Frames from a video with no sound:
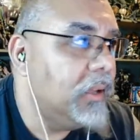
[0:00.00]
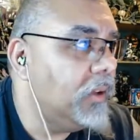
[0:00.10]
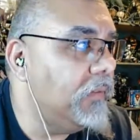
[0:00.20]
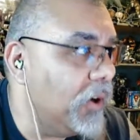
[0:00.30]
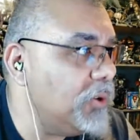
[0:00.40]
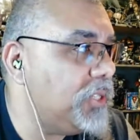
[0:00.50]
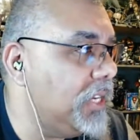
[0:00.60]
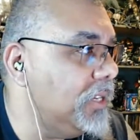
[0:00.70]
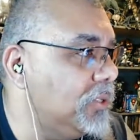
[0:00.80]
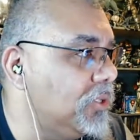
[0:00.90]

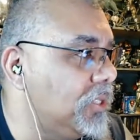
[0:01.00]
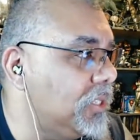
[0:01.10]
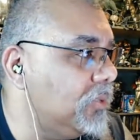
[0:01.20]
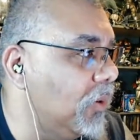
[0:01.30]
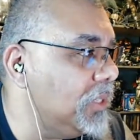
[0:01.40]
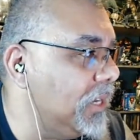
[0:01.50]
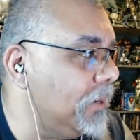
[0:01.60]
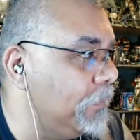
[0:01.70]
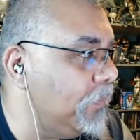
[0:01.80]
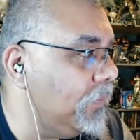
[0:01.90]
versus, what was it?
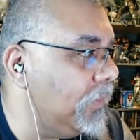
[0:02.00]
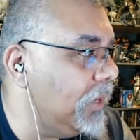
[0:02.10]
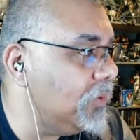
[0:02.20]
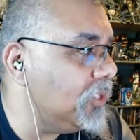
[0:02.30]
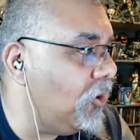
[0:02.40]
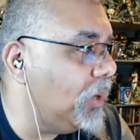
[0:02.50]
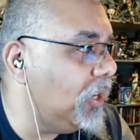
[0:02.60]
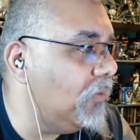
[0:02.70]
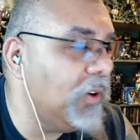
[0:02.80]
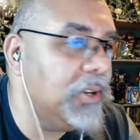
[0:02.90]
It was Home
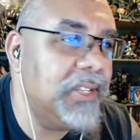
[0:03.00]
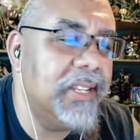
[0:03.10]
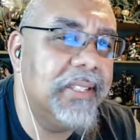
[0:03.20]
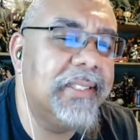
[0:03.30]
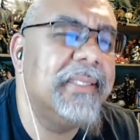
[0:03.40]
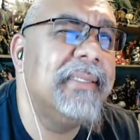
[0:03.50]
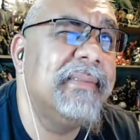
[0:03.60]
Alone versus,